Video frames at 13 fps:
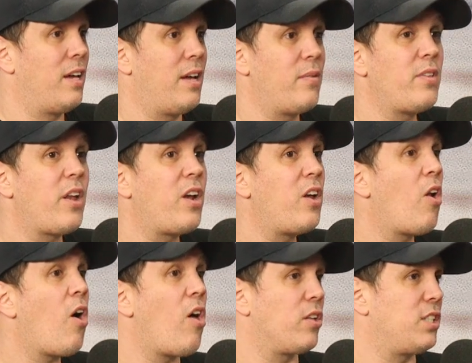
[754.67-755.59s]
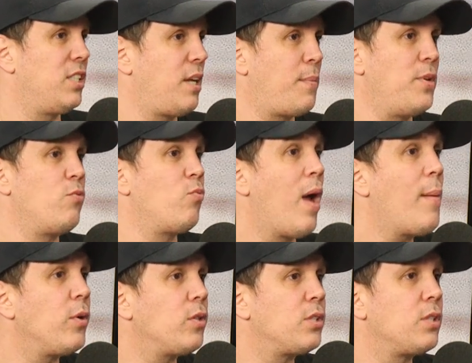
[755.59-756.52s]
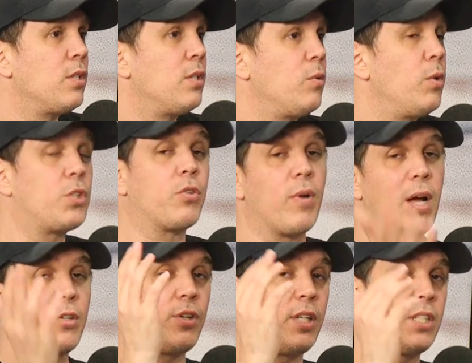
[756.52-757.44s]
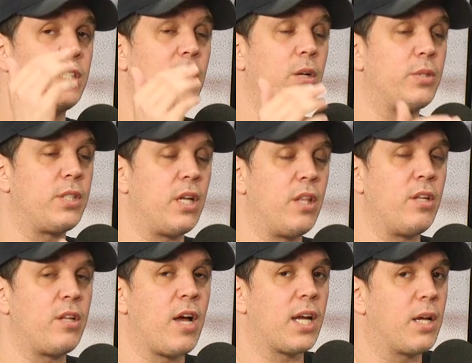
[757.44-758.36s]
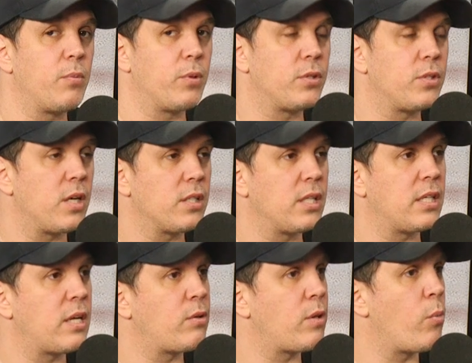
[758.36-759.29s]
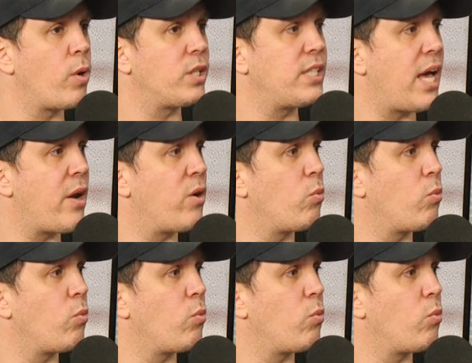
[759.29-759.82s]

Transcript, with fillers: I haven't done it at all since. I mean, Rebels. Which, congratulations! I know it's not in the docket. We were talking; they won a Saturn